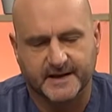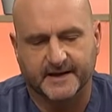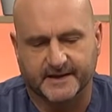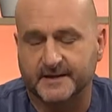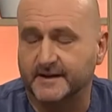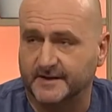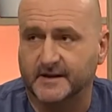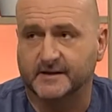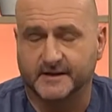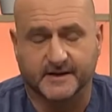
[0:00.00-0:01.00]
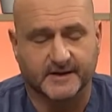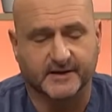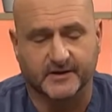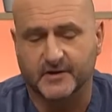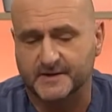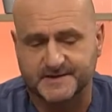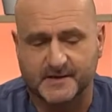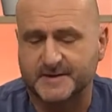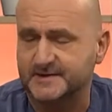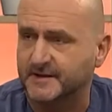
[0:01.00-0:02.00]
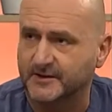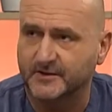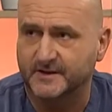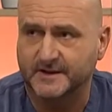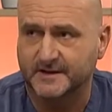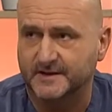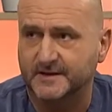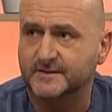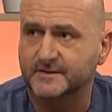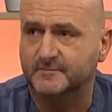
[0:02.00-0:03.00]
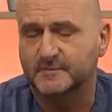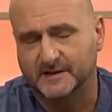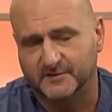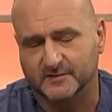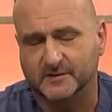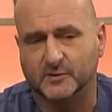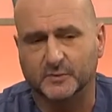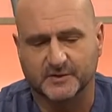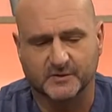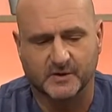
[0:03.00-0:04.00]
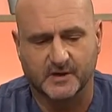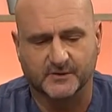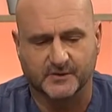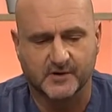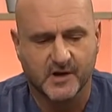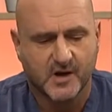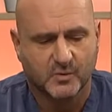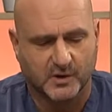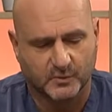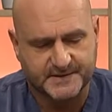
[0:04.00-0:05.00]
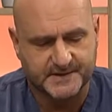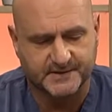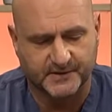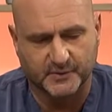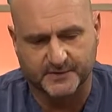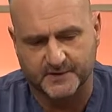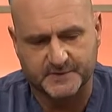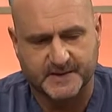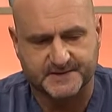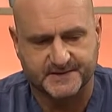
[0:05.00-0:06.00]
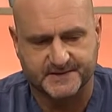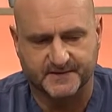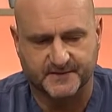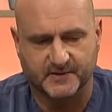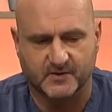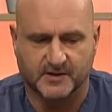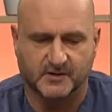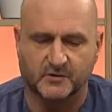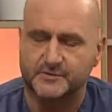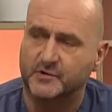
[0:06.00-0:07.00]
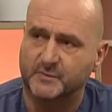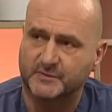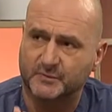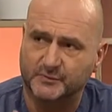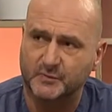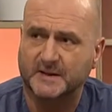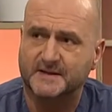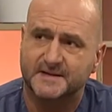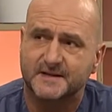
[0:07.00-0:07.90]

Yeah, it, exactly. Yeah, it can hurt the stomachs and it can hurt their kidneys, liver a little bit as well. So what we'll tend to do with those patients if they're on it long term is we'll do blood